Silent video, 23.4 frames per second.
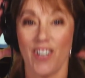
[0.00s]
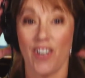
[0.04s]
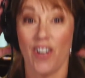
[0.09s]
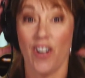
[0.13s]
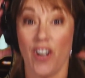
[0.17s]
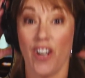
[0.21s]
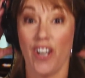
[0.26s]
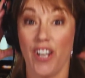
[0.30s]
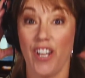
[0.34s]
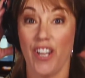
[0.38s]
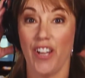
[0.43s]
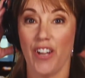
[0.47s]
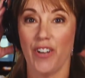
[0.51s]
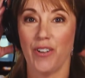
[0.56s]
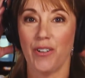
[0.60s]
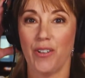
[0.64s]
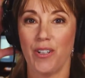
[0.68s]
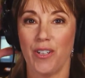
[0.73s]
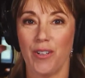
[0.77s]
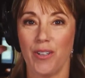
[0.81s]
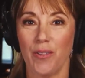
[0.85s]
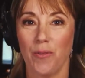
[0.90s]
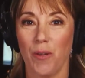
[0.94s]
Audio.
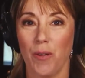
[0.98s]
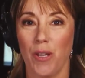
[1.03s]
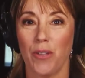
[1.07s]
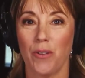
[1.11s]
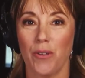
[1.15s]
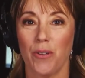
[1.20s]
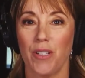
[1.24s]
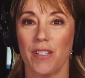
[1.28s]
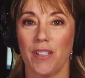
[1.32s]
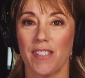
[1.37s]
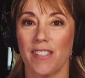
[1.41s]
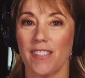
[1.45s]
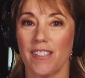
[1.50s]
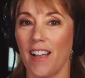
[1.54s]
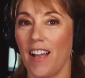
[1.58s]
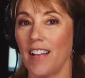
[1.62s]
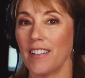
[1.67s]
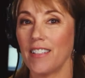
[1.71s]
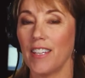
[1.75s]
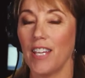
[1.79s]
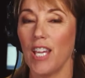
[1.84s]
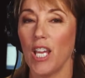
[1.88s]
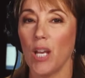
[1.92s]
Whether it's
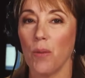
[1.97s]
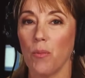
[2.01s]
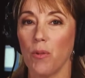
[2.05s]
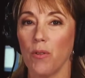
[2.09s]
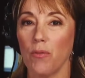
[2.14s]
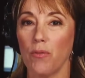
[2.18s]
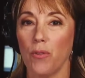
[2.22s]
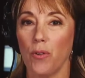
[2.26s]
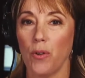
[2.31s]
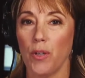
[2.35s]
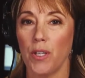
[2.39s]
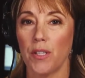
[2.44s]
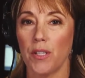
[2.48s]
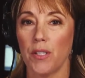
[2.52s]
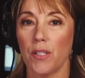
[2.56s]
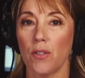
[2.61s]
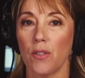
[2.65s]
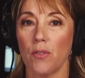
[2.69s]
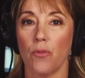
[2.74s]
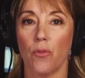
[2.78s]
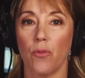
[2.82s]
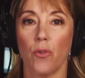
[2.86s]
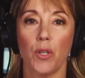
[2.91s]
on camera
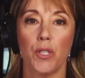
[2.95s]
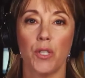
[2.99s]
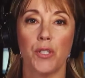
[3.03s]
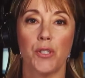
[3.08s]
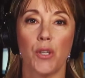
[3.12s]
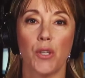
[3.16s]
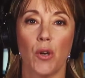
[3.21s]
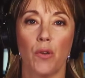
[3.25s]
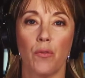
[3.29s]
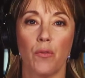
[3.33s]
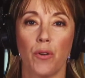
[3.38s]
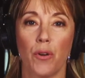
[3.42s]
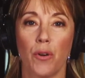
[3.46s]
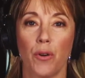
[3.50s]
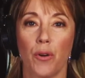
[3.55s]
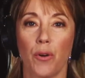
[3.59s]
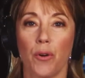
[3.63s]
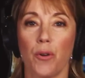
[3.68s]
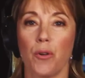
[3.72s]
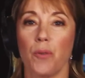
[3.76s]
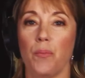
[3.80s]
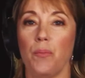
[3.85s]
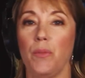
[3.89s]
voice,
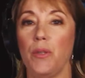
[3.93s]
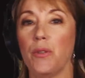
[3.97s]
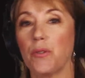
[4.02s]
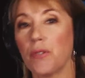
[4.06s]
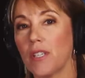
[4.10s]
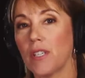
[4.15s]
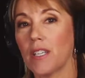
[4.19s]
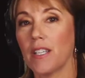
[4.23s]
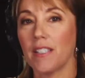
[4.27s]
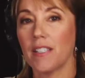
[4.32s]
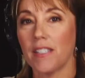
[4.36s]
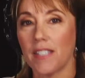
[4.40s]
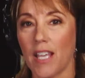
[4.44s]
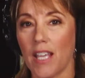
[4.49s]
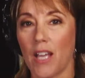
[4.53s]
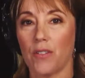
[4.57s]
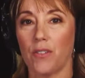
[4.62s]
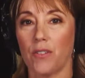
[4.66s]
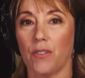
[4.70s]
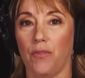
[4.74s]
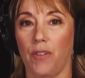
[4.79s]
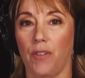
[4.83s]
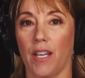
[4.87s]
voiceover, or music and
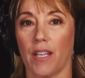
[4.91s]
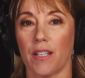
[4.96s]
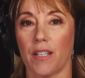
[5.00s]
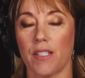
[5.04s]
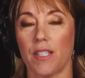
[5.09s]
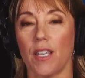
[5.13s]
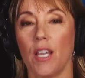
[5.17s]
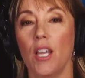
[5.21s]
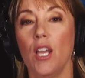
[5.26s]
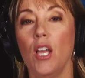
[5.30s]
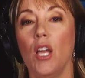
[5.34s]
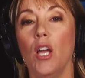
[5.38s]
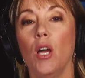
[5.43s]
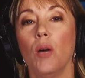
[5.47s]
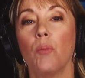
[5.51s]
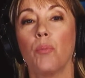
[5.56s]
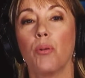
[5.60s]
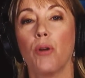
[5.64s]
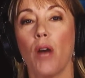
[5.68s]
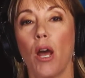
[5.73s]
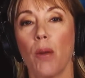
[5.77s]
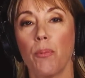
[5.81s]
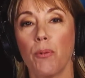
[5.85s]
sound effects,
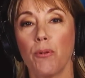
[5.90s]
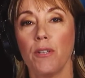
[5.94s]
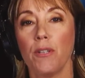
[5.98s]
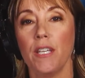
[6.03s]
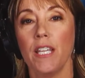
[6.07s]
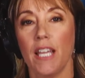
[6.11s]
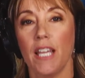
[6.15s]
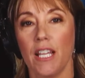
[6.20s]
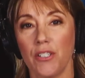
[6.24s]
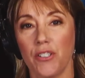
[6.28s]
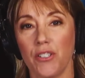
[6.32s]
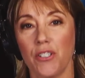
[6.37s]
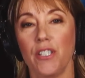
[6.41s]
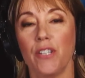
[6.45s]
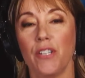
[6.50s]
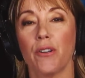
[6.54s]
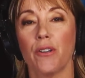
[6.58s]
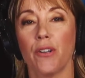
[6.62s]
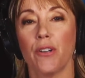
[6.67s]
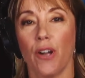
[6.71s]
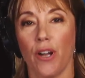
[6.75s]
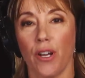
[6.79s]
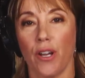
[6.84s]
Properly
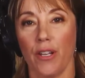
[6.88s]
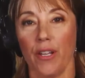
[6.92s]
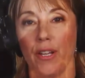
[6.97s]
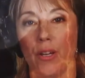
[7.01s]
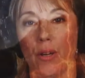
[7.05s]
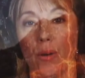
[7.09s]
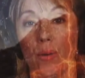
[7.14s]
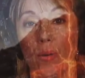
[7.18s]
engineered audio